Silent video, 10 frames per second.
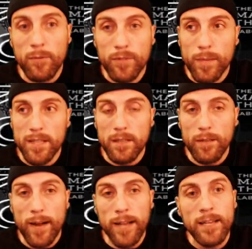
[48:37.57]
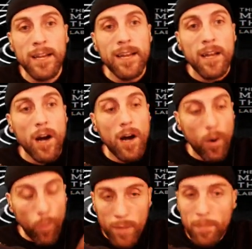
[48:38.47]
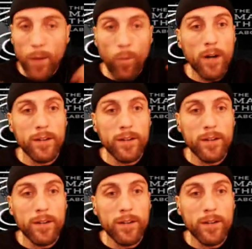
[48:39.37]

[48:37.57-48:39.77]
basically, right? One by one,